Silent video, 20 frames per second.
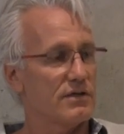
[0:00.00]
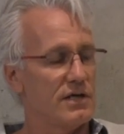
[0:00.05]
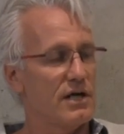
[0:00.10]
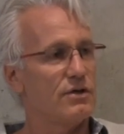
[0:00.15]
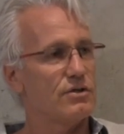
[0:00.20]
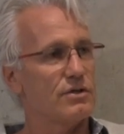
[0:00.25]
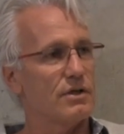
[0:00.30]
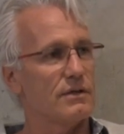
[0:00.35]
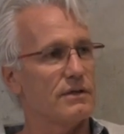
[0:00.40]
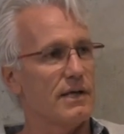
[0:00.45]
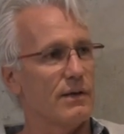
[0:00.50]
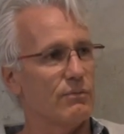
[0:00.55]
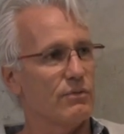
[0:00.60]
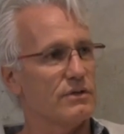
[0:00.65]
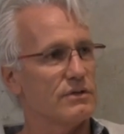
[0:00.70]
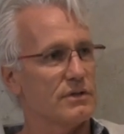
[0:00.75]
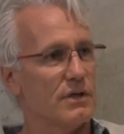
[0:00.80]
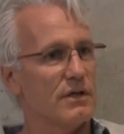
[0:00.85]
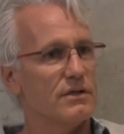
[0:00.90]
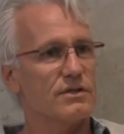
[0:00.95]
kitchen that
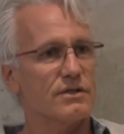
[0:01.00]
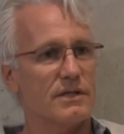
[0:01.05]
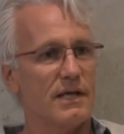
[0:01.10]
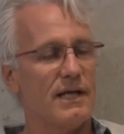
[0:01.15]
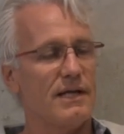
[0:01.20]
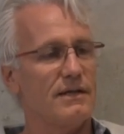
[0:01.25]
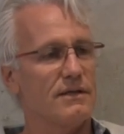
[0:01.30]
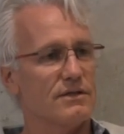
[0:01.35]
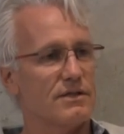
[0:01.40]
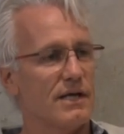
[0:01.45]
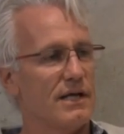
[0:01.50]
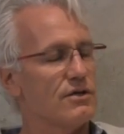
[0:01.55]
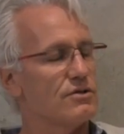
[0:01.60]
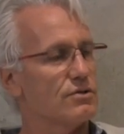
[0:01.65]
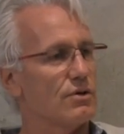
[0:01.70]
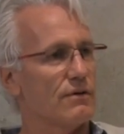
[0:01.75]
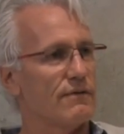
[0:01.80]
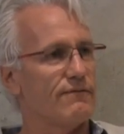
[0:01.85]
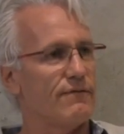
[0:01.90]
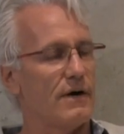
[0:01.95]
was uh, state state
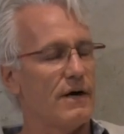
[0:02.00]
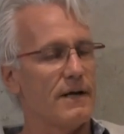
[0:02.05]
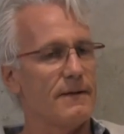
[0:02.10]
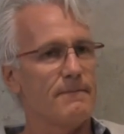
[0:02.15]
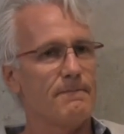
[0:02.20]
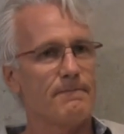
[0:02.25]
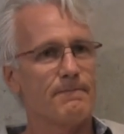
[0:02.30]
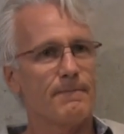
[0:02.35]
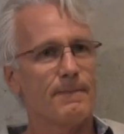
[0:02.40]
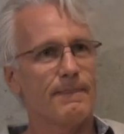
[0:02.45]
certified,